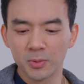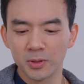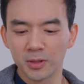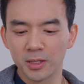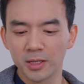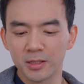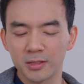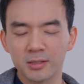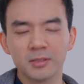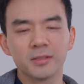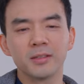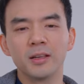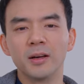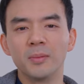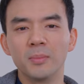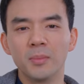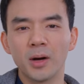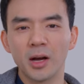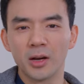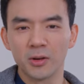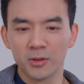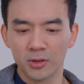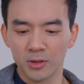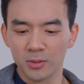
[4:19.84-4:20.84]
but that's a
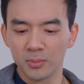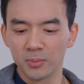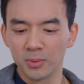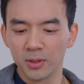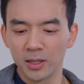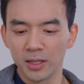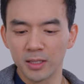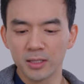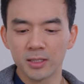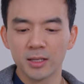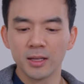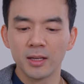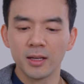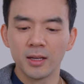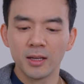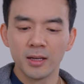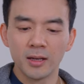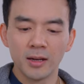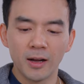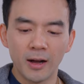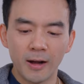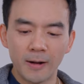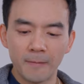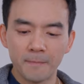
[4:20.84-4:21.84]
minor complaint.
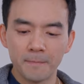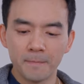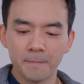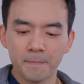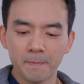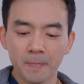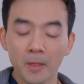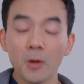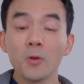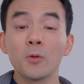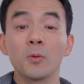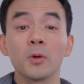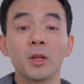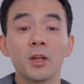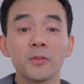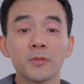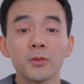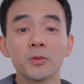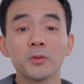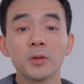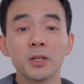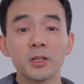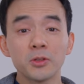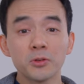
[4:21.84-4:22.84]
Um, oh,
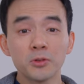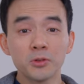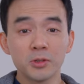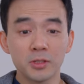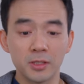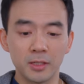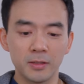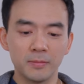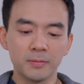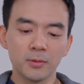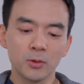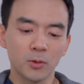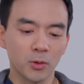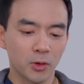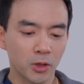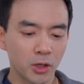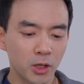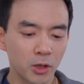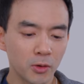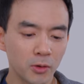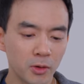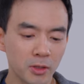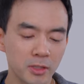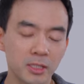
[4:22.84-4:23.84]
if you're interested or
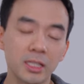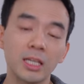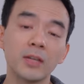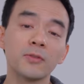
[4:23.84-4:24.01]
curious,